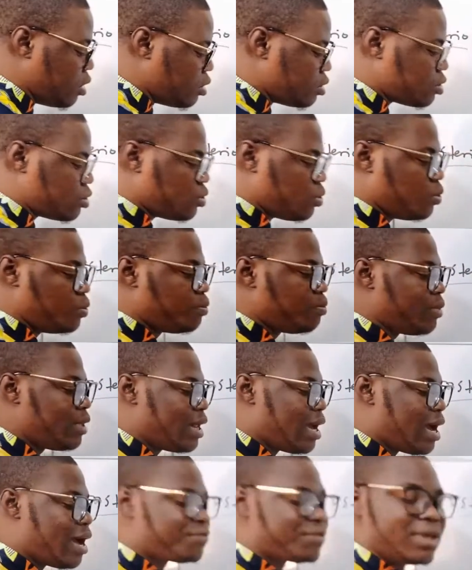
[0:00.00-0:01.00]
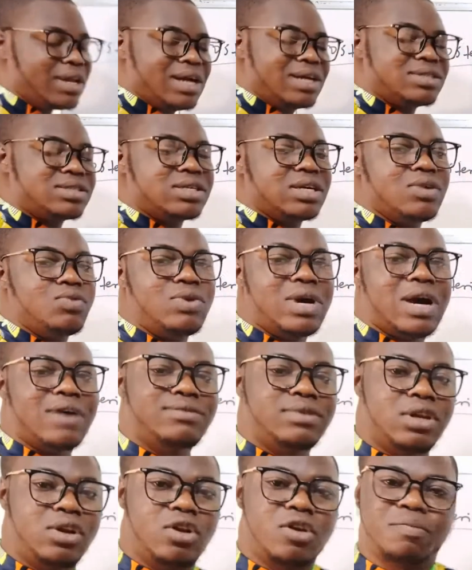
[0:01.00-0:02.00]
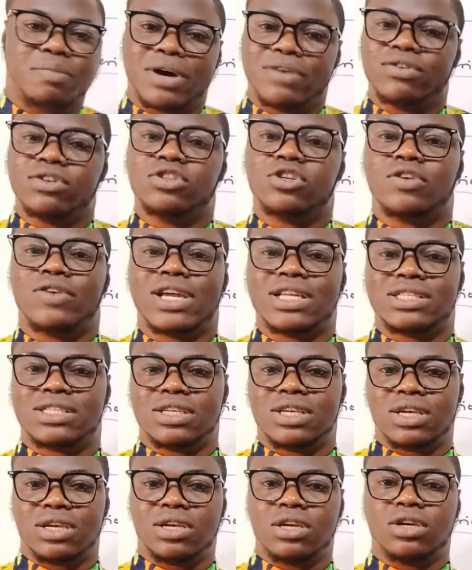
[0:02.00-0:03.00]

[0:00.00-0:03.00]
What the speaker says: So after that, we have the lumbar region right here.